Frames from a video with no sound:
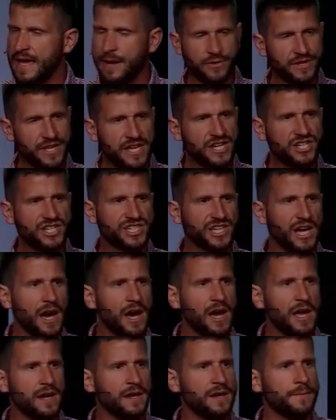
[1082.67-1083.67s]
with each
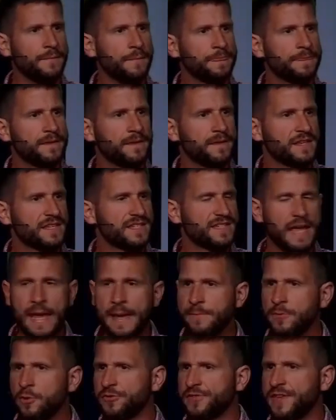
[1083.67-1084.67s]
son,
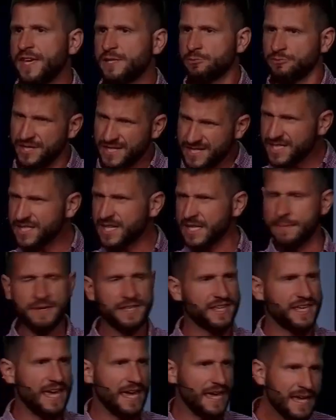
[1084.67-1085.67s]
Samuel thinks, well, this is going to
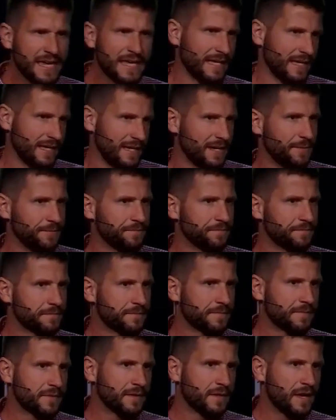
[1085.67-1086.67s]
be the king.
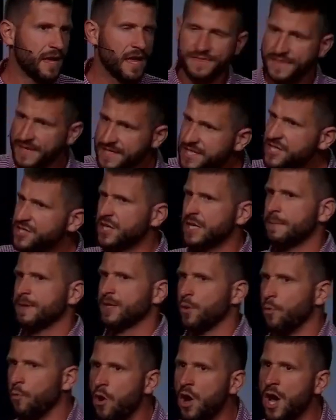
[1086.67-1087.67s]
This is going to
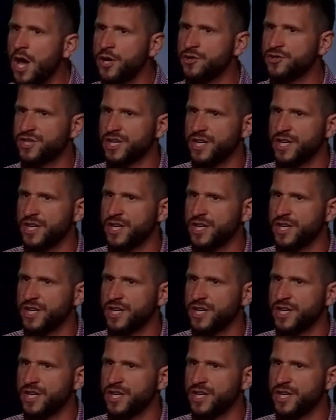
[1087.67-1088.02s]
be the one